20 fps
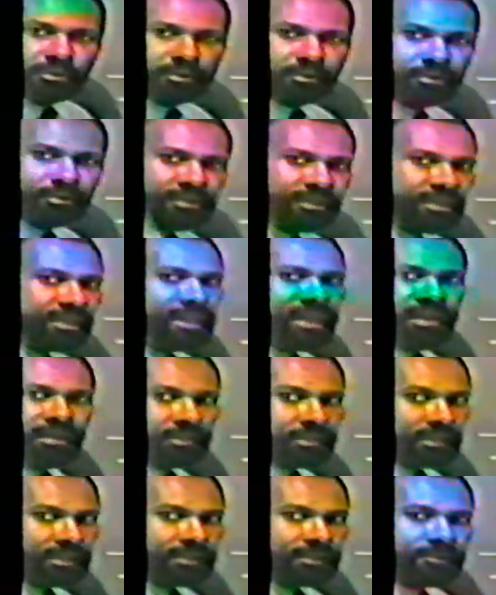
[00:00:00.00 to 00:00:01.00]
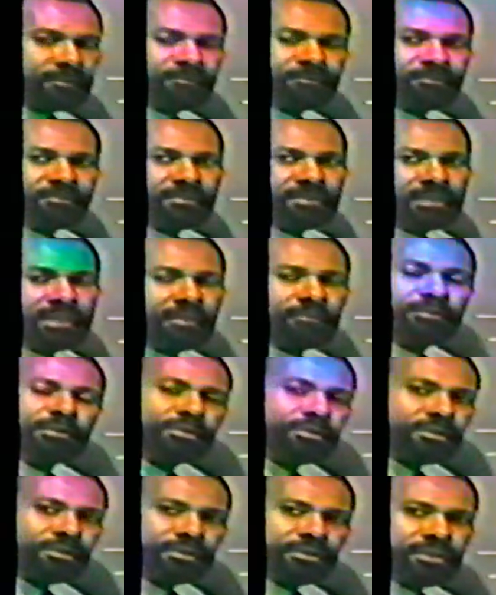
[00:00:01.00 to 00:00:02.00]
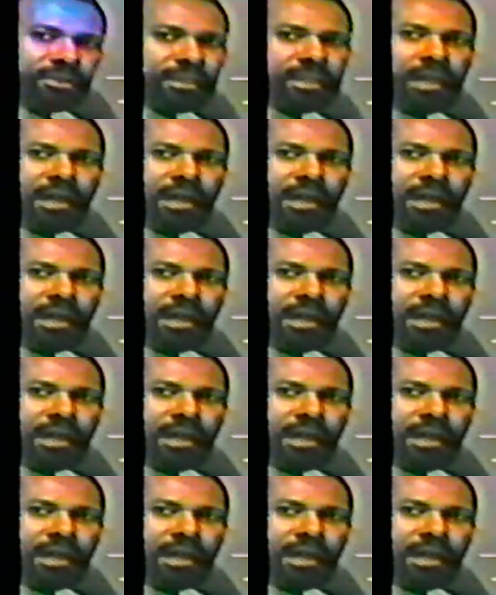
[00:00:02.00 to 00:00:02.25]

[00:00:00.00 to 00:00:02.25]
do it on your calculator. If you do it on your